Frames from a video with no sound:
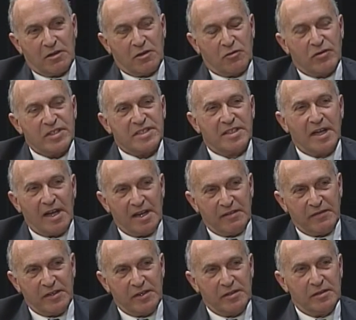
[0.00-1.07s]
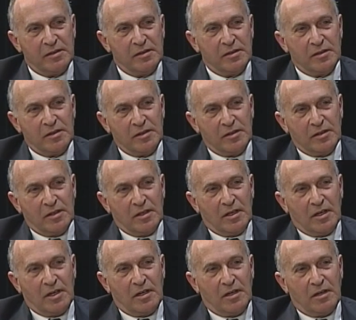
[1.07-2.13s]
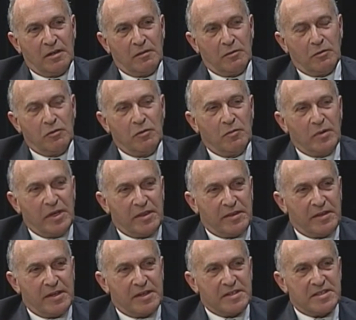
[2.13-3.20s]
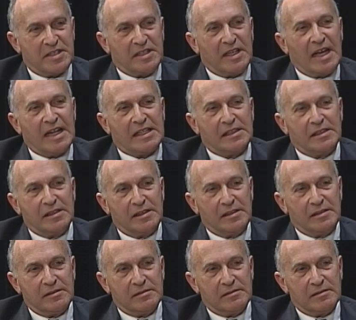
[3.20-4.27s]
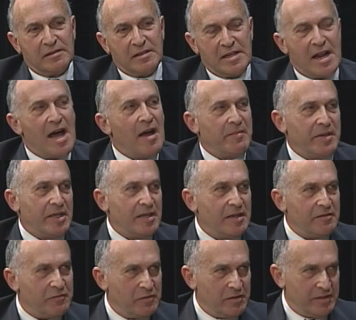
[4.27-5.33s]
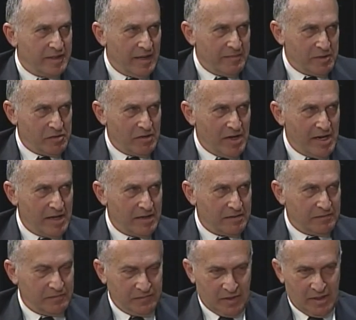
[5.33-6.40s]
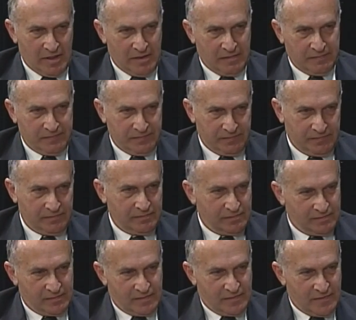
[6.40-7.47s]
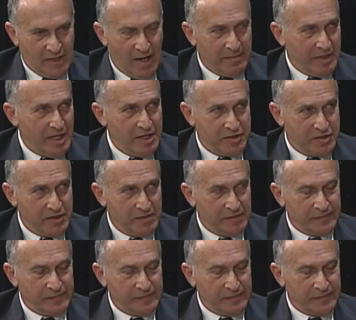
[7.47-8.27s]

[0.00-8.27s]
Chris Donovan, whom we think is the likely nominee for the Democratic nomination,